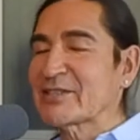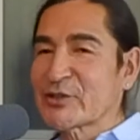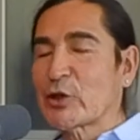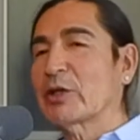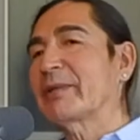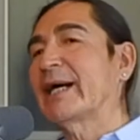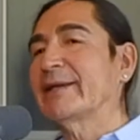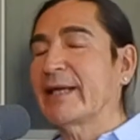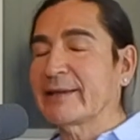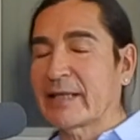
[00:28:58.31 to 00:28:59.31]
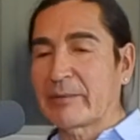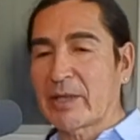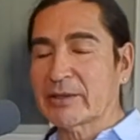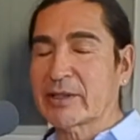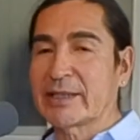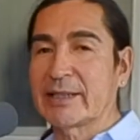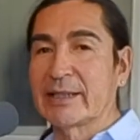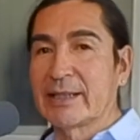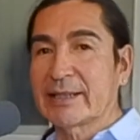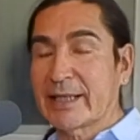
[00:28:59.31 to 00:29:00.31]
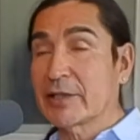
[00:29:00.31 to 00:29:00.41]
story behind that I'm not going to get